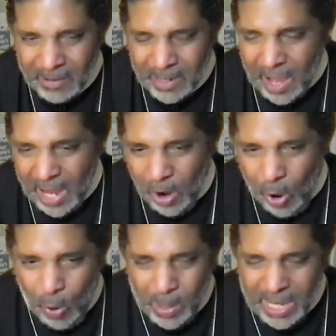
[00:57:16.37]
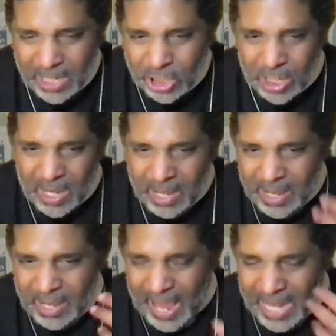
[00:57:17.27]
God always
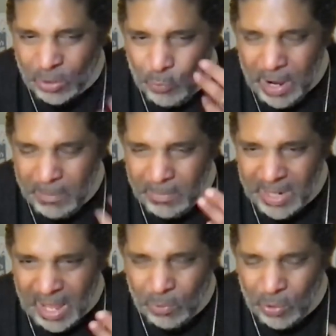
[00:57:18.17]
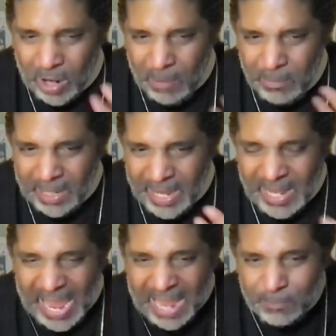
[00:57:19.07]
has a remnant that will come
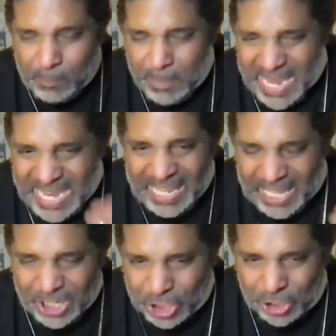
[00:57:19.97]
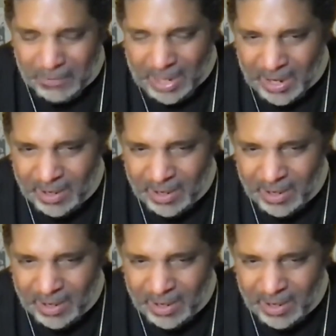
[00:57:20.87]
together and meet history.